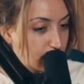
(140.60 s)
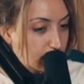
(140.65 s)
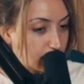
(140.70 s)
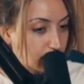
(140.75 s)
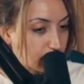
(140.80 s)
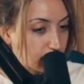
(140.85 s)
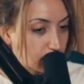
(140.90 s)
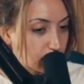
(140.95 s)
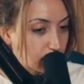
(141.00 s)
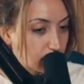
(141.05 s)

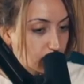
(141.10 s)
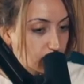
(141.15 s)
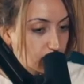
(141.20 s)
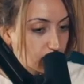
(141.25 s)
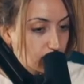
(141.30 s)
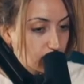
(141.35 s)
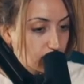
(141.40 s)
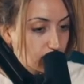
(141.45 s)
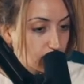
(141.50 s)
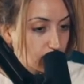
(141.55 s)

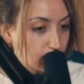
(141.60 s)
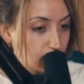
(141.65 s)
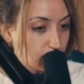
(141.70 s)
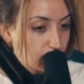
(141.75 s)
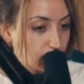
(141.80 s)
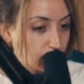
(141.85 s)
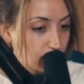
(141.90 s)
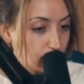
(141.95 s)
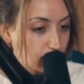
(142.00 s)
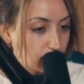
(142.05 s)

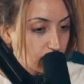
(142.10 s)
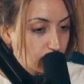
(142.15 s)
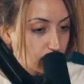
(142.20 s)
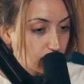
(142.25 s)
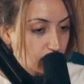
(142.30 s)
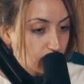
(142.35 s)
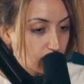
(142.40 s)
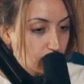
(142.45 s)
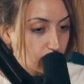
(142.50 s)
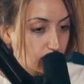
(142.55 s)

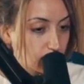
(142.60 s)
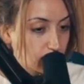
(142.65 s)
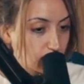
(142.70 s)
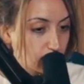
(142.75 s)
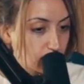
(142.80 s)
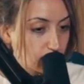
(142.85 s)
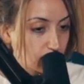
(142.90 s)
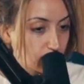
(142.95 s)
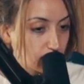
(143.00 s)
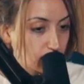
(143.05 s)

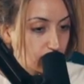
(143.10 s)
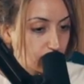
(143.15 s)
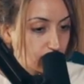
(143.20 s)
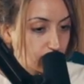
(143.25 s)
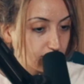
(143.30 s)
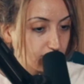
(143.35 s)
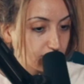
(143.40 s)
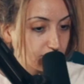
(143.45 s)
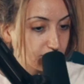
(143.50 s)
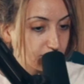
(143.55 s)

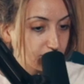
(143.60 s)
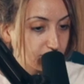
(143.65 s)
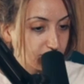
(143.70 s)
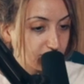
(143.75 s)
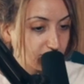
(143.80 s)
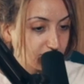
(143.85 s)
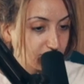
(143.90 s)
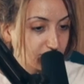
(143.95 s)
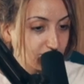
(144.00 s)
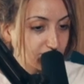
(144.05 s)

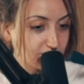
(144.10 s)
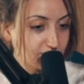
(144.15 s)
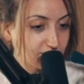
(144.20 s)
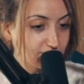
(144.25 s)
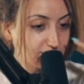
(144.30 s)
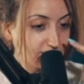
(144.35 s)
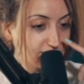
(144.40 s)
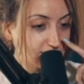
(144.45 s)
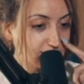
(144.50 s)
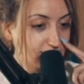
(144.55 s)

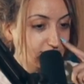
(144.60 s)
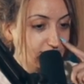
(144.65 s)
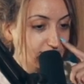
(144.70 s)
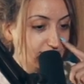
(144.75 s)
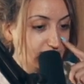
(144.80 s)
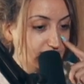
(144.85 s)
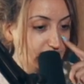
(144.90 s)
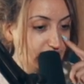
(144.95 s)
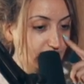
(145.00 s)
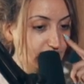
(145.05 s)

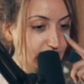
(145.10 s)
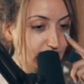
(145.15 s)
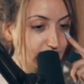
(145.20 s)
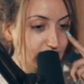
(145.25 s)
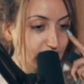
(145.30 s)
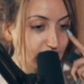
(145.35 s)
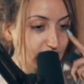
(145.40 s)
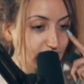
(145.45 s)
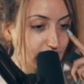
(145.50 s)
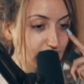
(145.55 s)

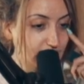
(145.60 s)
[no speech]